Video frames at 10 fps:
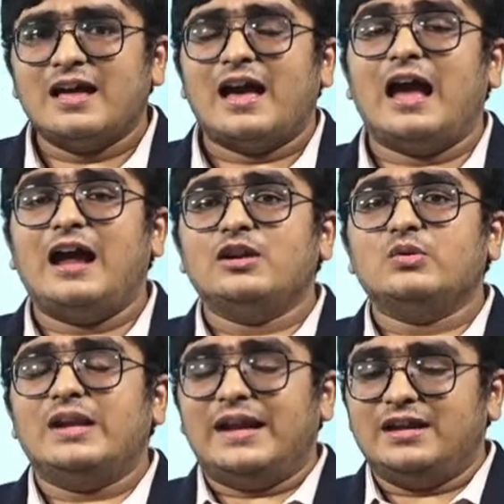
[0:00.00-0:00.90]
and you
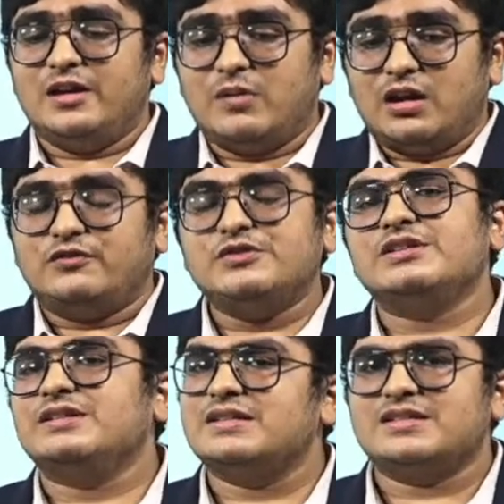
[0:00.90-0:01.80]
will end up confused
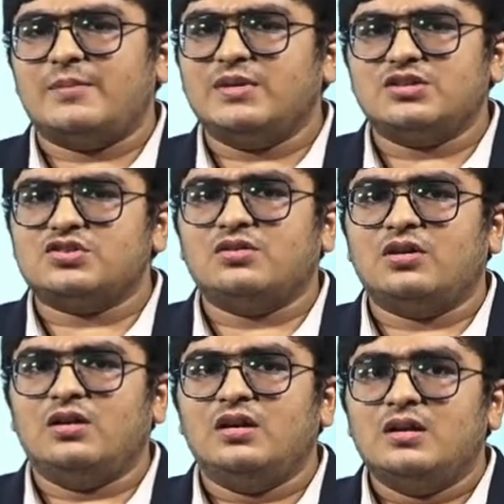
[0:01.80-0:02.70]
in the examination
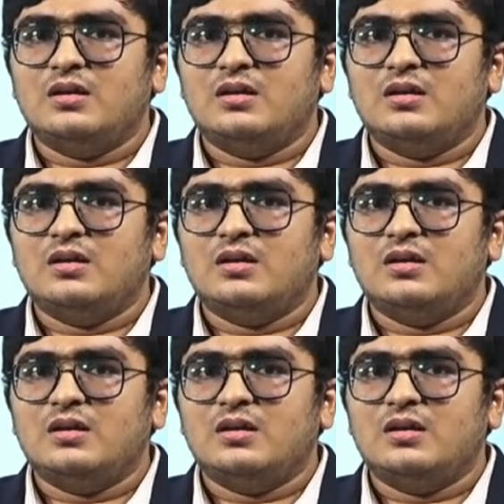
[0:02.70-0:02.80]
hall.